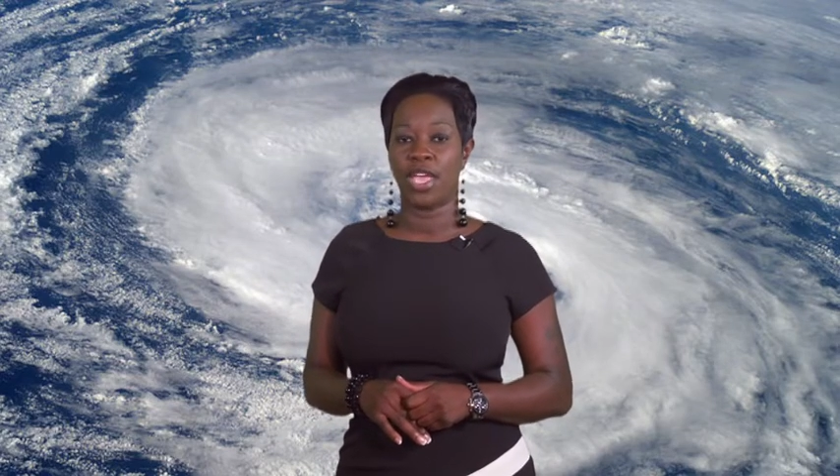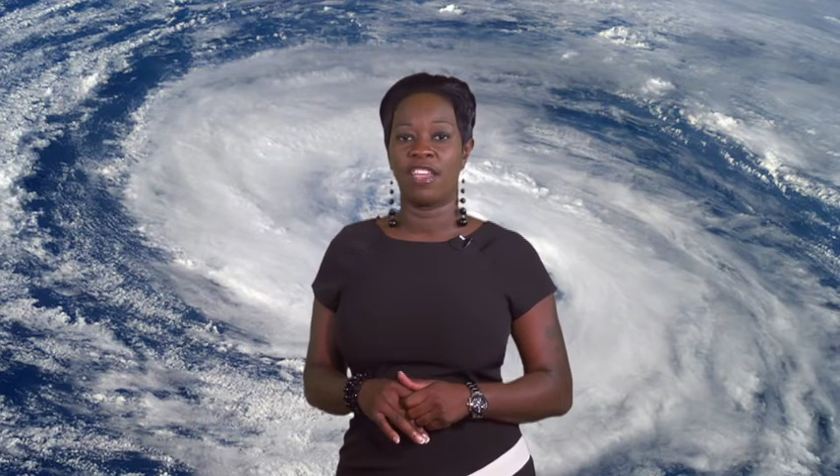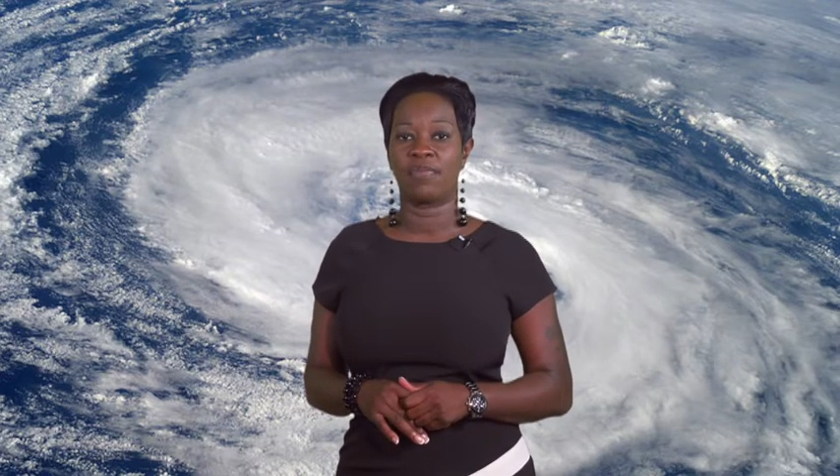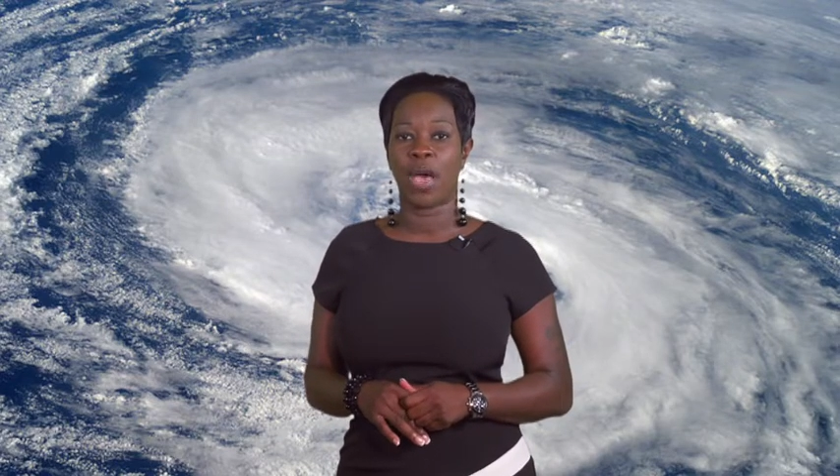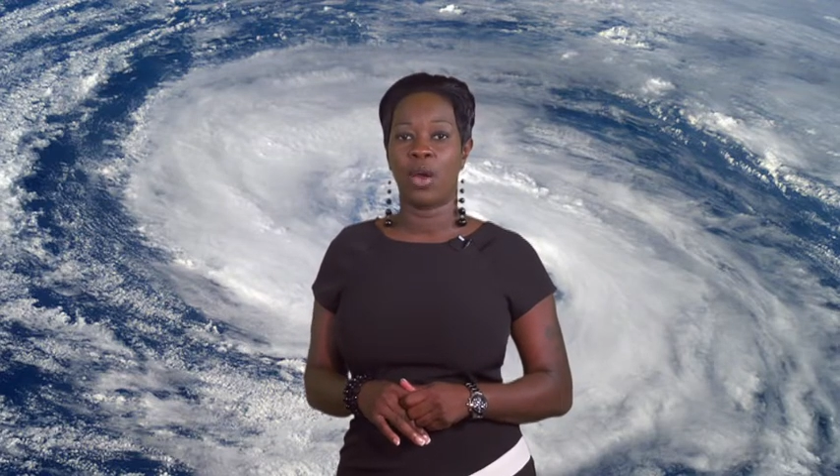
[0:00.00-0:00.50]

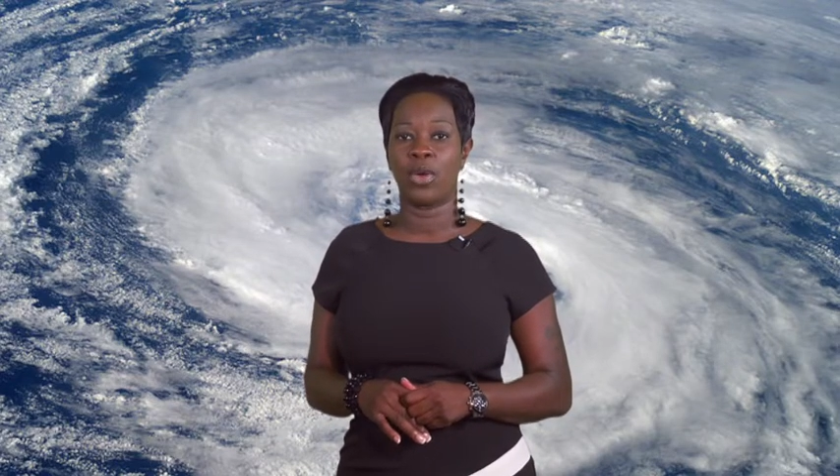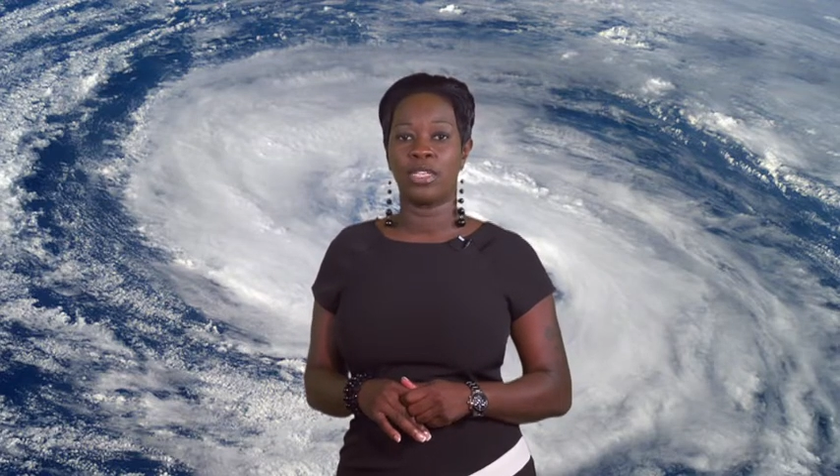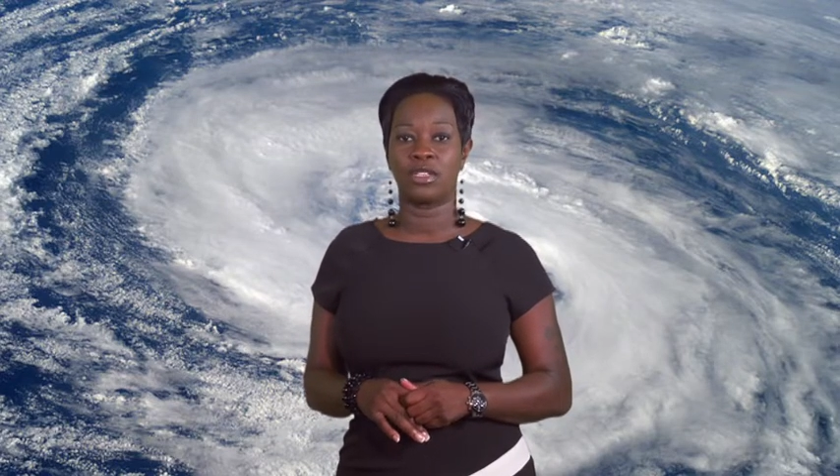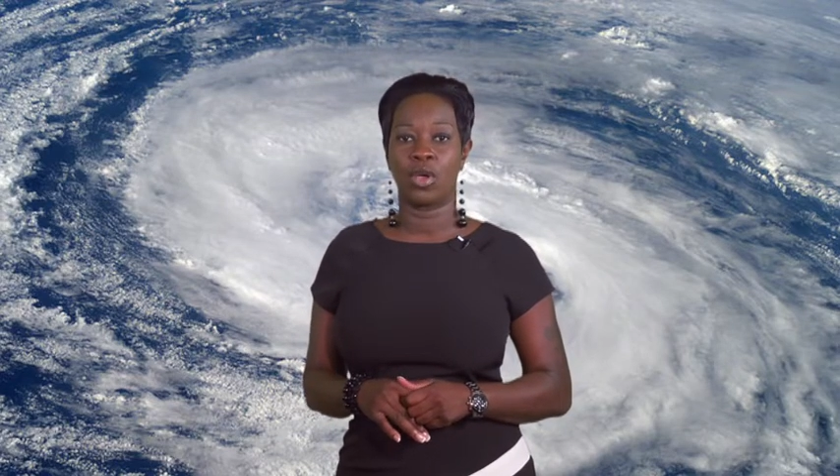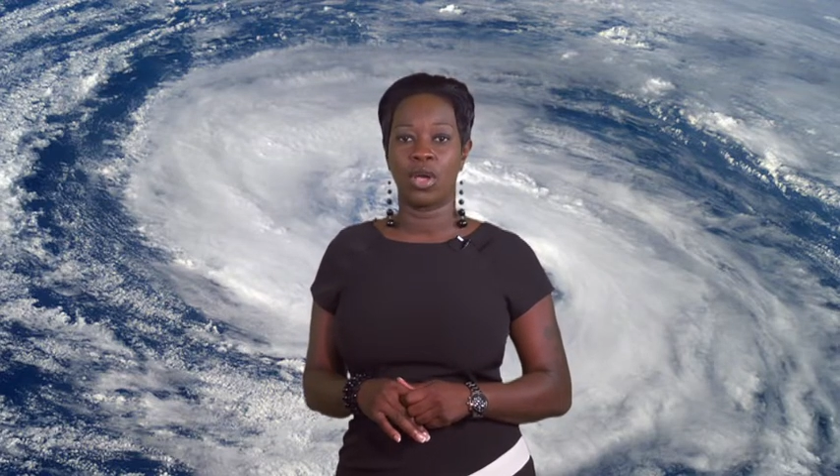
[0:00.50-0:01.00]
If power
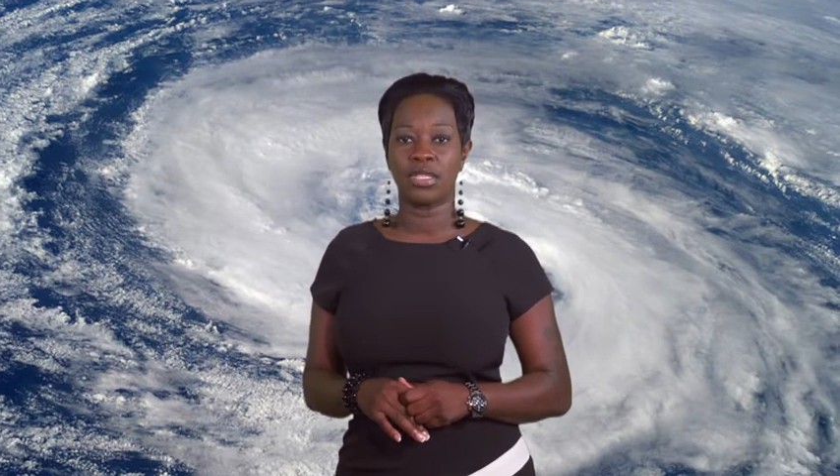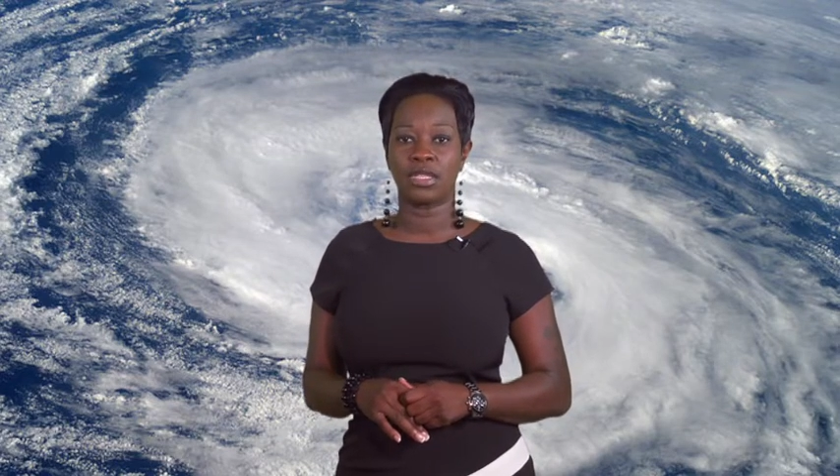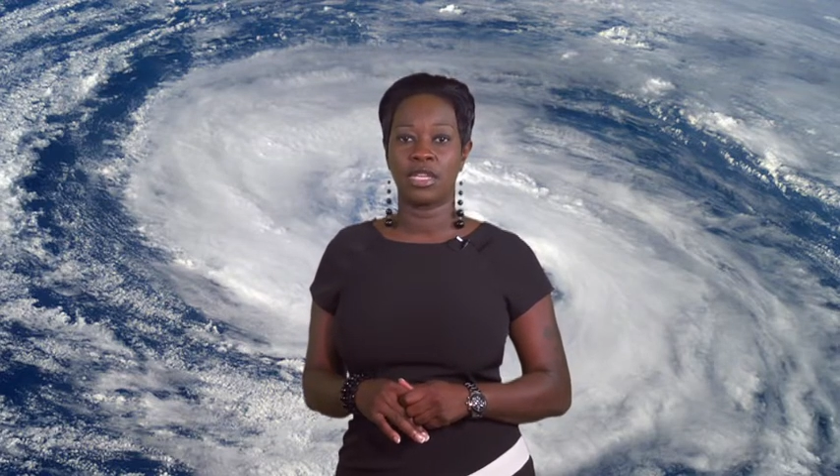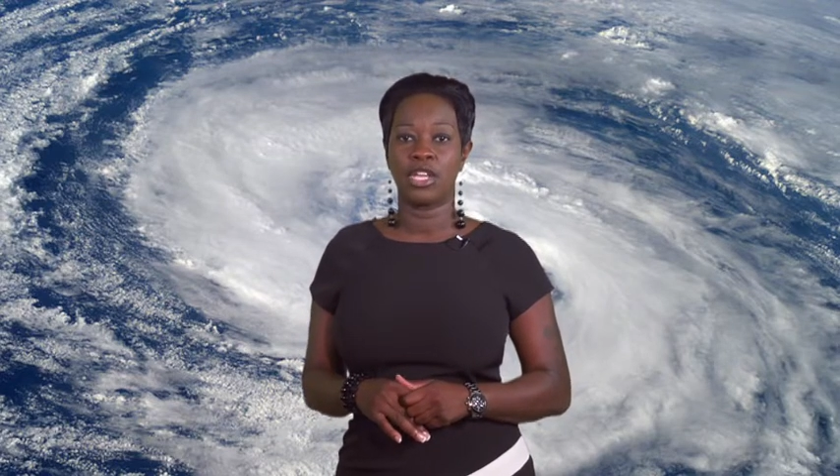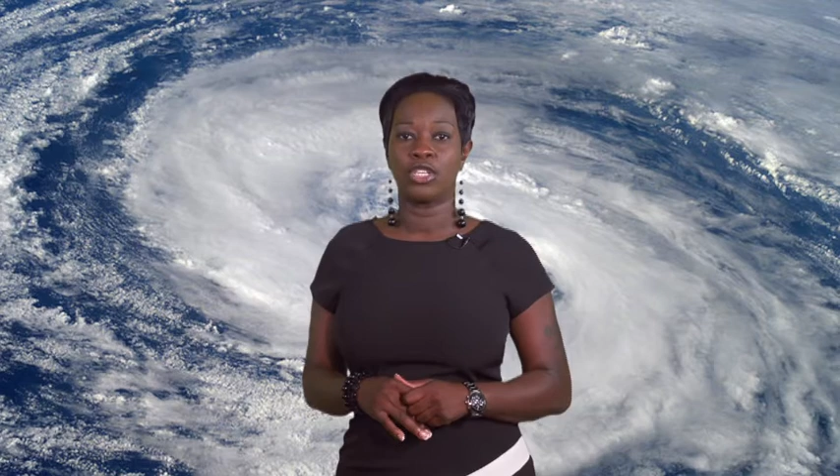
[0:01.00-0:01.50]
is
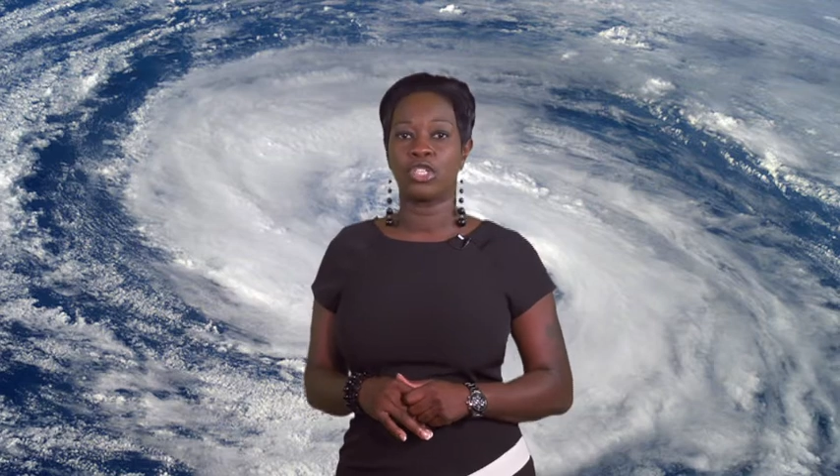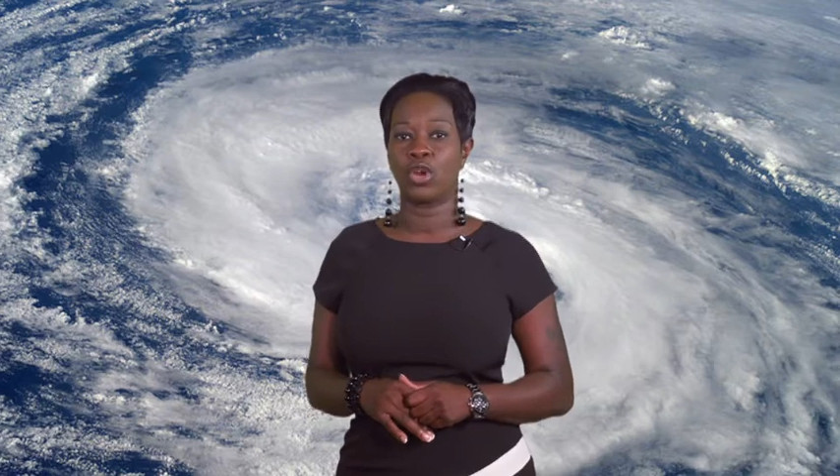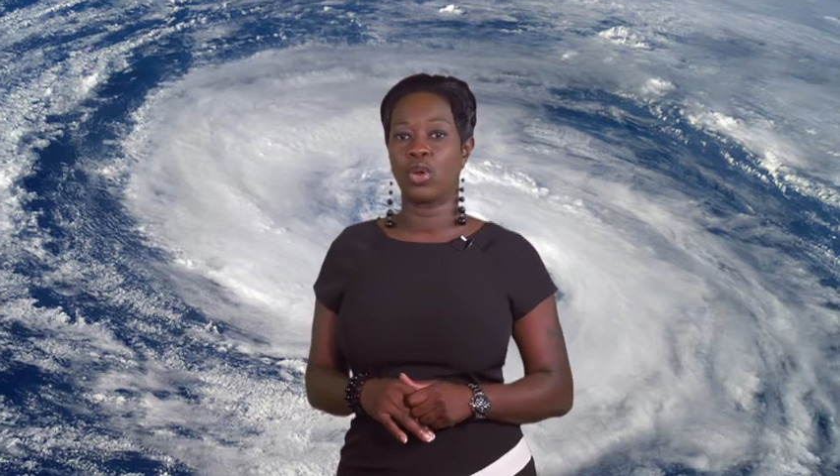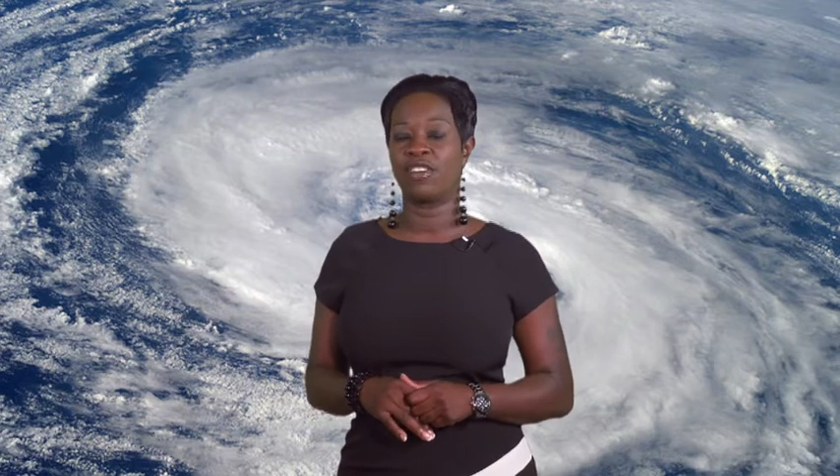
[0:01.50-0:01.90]
lost, turn